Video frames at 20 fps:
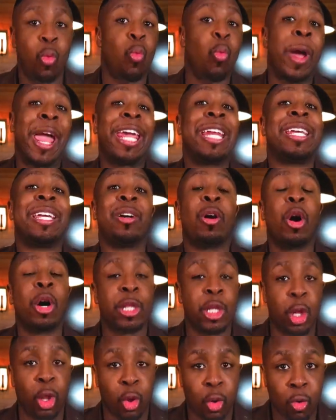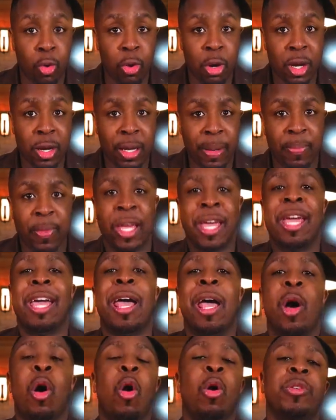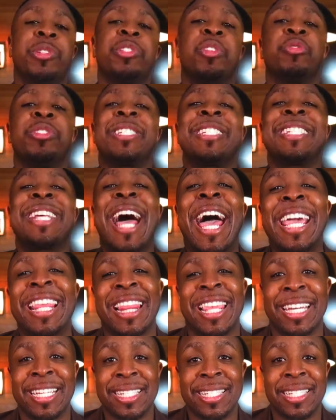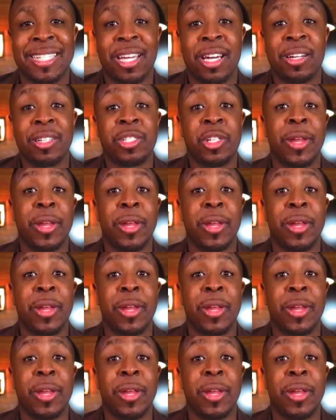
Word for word: waiting on the Lord, and also silence.